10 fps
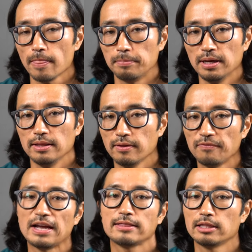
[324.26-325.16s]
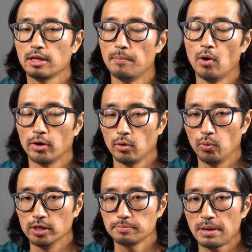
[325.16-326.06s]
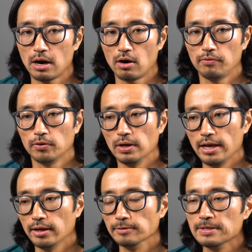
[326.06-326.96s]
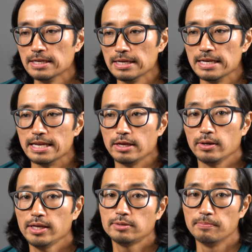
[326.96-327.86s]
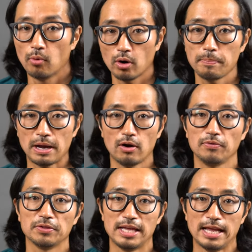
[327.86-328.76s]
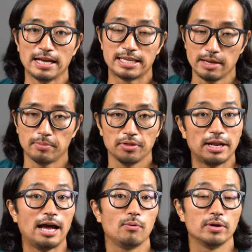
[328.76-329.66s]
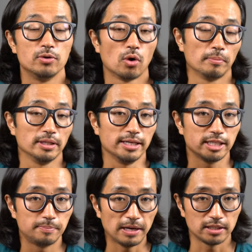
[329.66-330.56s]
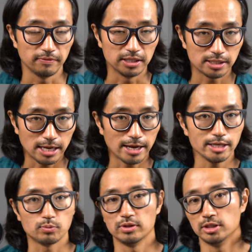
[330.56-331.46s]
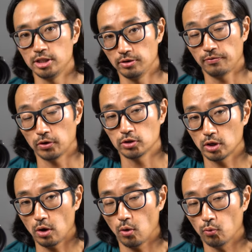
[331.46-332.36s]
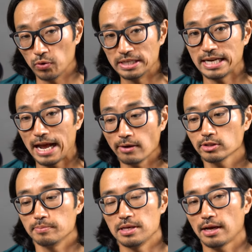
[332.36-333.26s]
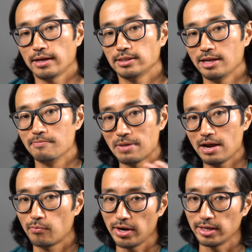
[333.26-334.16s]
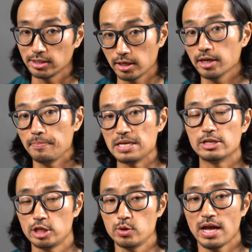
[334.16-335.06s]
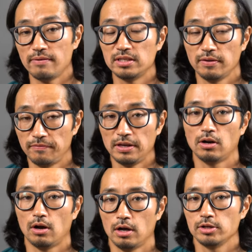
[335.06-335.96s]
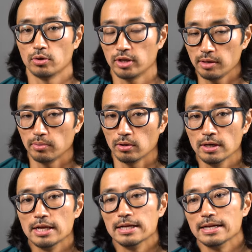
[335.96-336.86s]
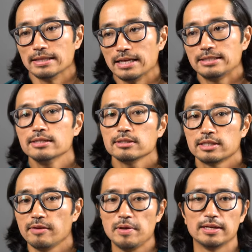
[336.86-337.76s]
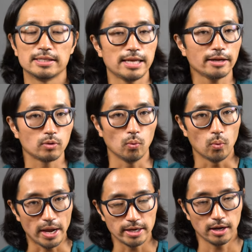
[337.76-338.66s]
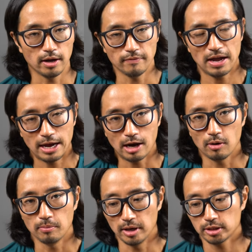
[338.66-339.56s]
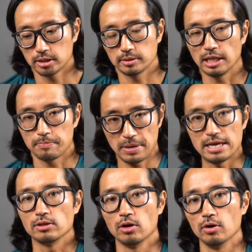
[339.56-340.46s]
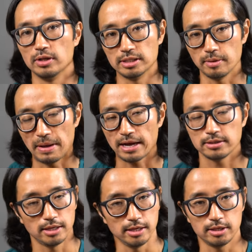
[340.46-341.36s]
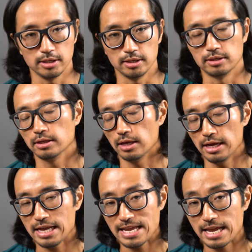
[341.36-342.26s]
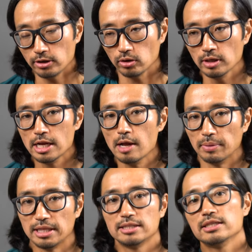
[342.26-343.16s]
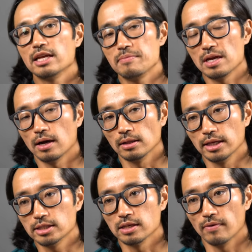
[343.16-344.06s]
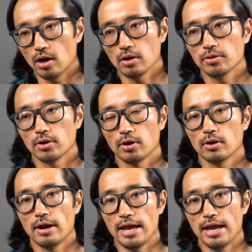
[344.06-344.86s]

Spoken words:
but the fact that the motor was powerful, and it is more powerful than a gimbal that I would normally expect of this size. When Zhiyun first reached out to me, I said, my rig is gonna be too heavy to fit on your gimbal. They didn't give me an exact weight of how much like payload is the max that it could handle, but they did give me a list of other